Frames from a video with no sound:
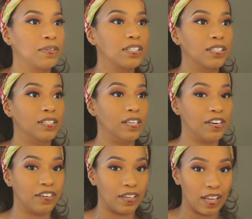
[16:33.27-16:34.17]
This is
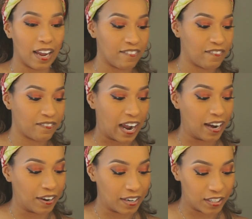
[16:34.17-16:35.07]
literally like
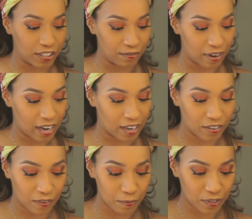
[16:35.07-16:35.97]
fire engine red. It's from